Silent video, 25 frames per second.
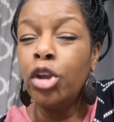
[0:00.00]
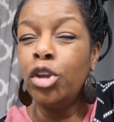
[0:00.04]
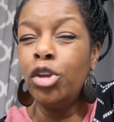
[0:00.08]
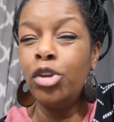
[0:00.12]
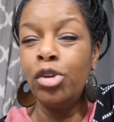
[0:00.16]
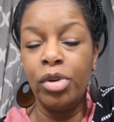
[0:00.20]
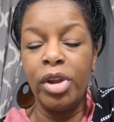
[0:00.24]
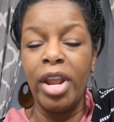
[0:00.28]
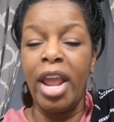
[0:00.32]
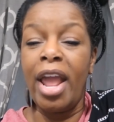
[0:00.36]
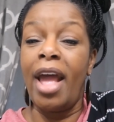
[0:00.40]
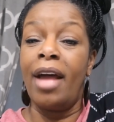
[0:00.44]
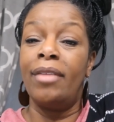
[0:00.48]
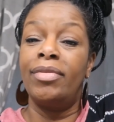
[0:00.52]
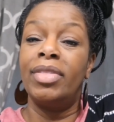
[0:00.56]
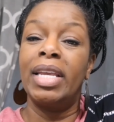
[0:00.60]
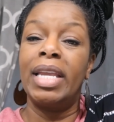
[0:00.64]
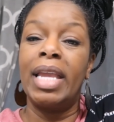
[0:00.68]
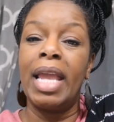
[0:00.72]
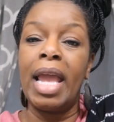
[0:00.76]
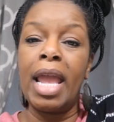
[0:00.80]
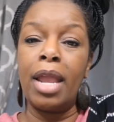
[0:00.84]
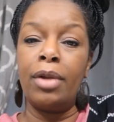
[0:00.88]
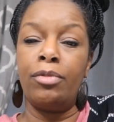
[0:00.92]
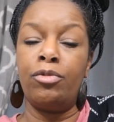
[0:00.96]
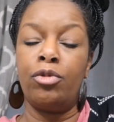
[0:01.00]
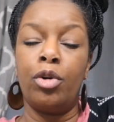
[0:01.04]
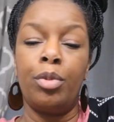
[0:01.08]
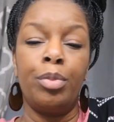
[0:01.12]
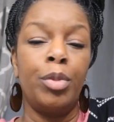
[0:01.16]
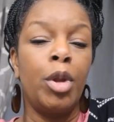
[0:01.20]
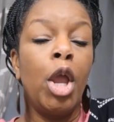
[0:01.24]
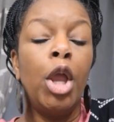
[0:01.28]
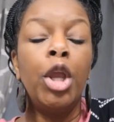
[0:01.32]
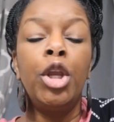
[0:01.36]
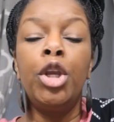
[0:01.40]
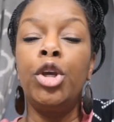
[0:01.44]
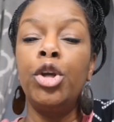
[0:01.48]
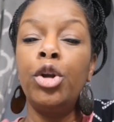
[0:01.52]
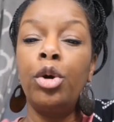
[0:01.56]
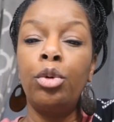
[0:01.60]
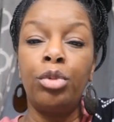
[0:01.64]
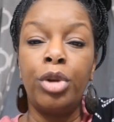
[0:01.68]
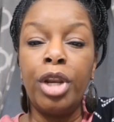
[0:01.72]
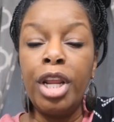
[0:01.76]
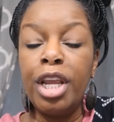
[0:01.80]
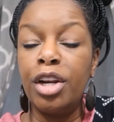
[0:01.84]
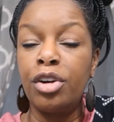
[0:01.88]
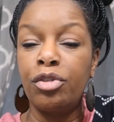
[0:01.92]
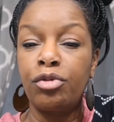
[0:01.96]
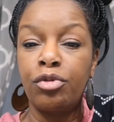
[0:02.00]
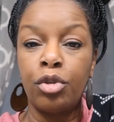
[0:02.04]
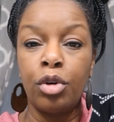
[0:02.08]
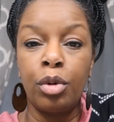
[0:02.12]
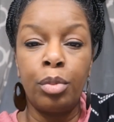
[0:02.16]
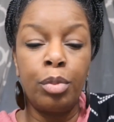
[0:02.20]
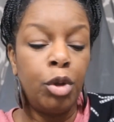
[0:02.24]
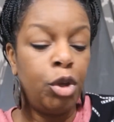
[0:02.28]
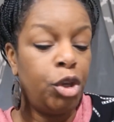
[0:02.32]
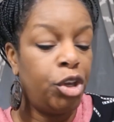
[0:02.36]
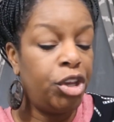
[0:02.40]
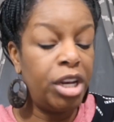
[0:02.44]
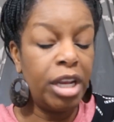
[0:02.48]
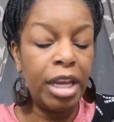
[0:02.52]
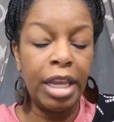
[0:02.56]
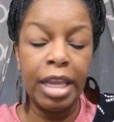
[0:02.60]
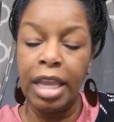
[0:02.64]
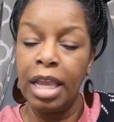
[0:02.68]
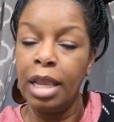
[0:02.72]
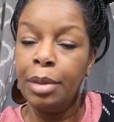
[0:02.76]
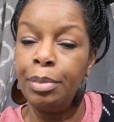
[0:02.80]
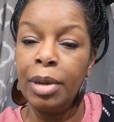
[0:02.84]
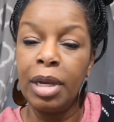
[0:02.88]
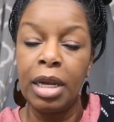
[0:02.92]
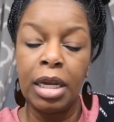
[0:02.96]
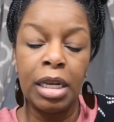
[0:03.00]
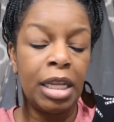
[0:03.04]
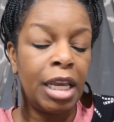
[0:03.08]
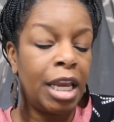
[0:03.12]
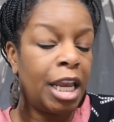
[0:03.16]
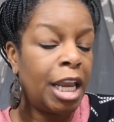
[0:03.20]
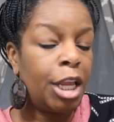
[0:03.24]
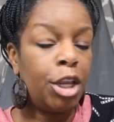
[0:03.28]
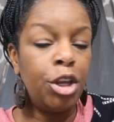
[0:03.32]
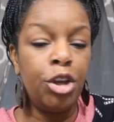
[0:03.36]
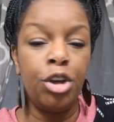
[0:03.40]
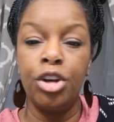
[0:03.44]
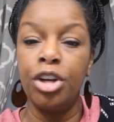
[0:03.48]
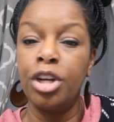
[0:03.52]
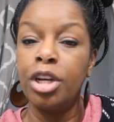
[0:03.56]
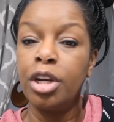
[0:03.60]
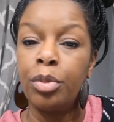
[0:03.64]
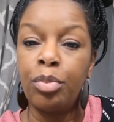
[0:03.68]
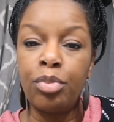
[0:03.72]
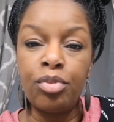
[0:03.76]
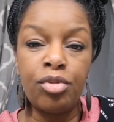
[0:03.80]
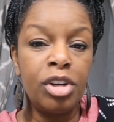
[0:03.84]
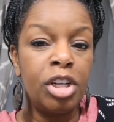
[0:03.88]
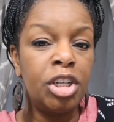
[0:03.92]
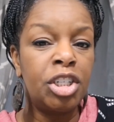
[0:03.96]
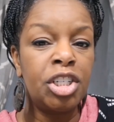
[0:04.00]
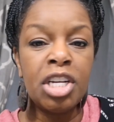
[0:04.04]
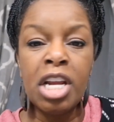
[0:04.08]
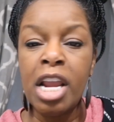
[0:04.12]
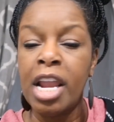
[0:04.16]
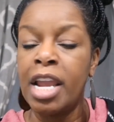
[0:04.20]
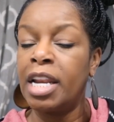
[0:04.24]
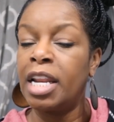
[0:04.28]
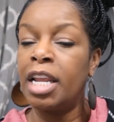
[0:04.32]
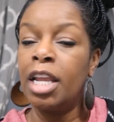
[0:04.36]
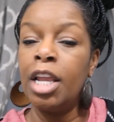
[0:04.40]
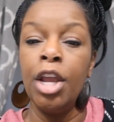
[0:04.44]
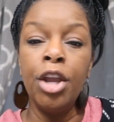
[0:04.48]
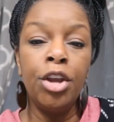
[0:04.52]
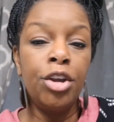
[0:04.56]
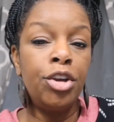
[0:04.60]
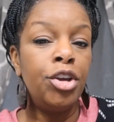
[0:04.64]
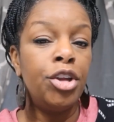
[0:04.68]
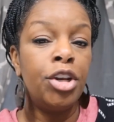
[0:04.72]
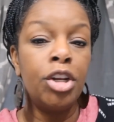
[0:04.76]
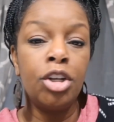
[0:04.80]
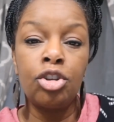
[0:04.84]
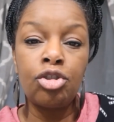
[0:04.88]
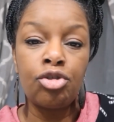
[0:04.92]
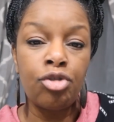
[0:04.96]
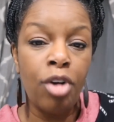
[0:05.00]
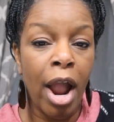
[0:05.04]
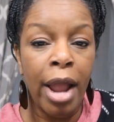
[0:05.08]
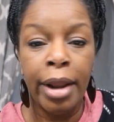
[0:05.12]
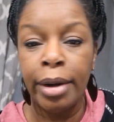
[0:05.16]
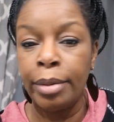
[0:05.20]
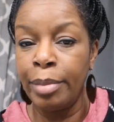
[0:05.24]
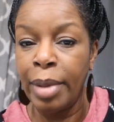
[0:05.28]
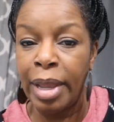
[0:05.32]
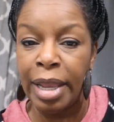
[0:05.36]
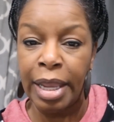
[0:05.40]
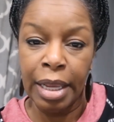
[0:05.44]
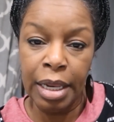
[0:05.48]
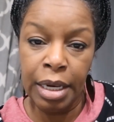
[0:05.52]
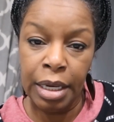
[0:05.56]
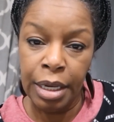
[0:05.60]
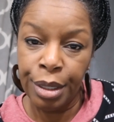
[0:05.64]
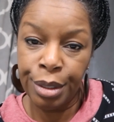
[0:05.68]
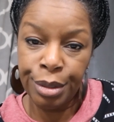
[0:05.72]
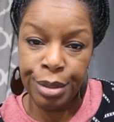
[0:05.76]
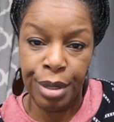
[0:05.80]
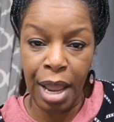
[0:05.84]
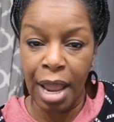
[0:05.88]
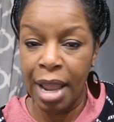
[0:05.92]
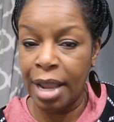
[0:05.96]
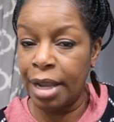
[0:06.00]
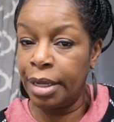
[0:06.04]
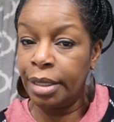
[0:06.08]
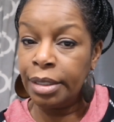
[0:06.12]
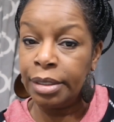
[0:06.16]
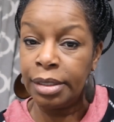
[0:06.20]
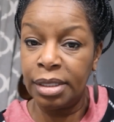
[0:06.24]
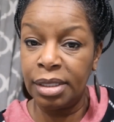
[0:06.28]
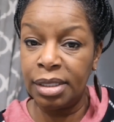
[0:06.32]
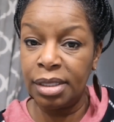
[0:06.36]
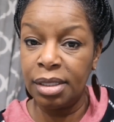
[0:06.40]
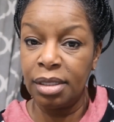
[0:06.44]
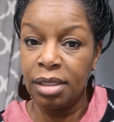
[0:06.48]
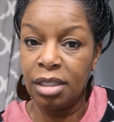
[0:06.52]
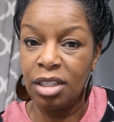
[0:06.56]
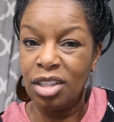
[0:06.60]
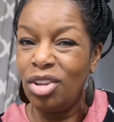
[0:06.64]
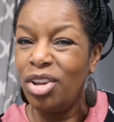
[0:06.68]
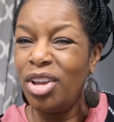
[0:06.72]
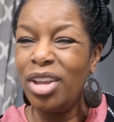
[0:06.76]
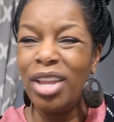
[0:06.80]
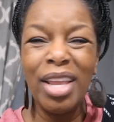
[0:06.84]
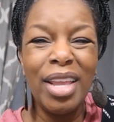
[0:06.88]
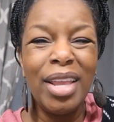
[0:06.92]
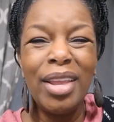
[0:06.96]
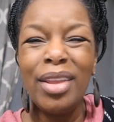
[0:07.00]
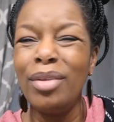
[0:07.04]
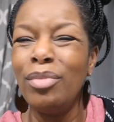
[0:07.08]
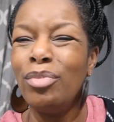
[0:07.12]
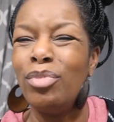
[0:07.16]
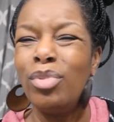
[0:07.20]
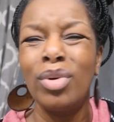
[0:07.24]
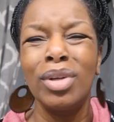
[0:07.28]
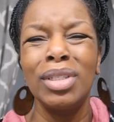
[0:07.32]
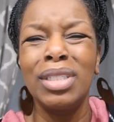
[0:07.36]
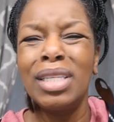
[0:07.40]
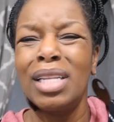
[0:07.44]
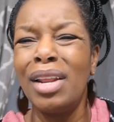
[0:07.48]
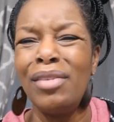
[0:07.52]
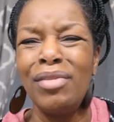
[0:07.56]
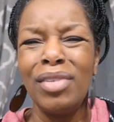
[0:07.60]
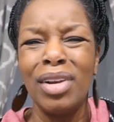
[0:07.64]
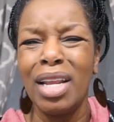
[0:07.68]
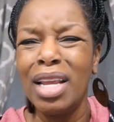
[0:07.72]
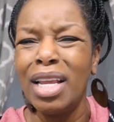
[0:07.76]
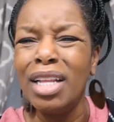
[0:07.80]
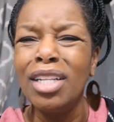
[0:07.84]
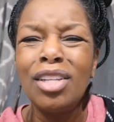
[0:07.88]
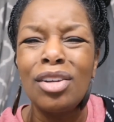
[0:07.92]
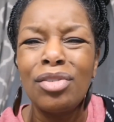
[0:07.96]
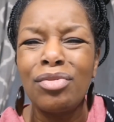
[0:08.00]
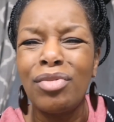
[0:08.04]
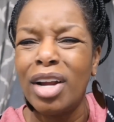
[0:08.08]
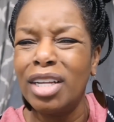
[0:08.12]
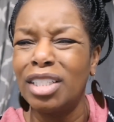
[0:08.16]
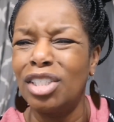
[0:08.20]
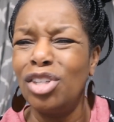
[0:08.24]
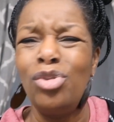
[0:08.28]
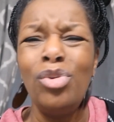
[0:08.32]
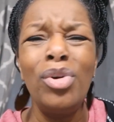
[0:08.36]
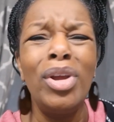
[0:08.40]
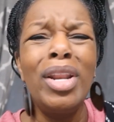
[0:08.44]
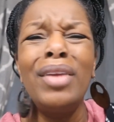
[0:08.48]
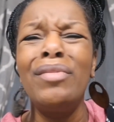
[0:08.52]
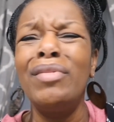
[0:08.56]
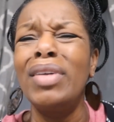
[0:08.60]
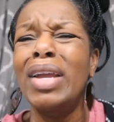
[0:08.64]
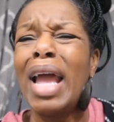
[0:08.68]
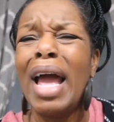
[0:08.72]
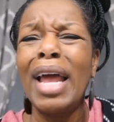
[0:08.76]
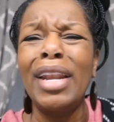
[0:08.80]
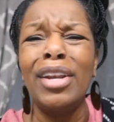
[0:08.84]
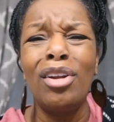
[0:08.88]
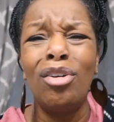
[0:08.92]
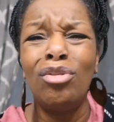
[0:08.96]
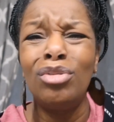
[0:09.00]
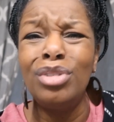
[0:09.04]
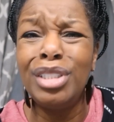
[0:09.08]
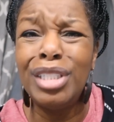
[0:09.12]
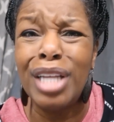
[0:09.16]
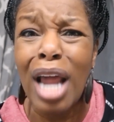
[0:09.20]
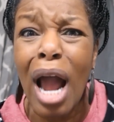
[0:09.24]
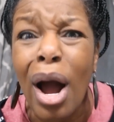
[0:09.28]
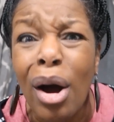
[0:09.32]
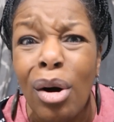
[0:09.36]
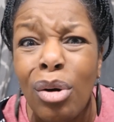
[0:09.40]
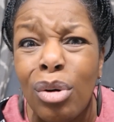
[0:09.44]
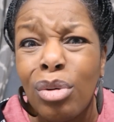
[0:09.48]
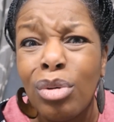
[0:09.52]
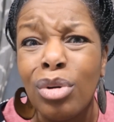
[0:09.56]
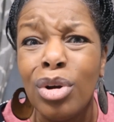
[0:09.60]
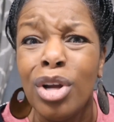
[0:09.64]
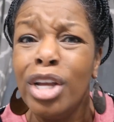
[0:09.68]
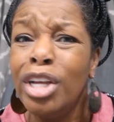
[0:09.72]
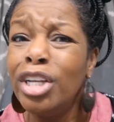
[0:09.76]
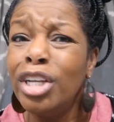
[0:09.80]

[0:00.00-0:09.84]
You can have the game room. You don't need a room. You didn't keep it clean. You didn't appreciate it. You didn't try to make it look nice. You, you wasn't even interested. You ain't even got no dough.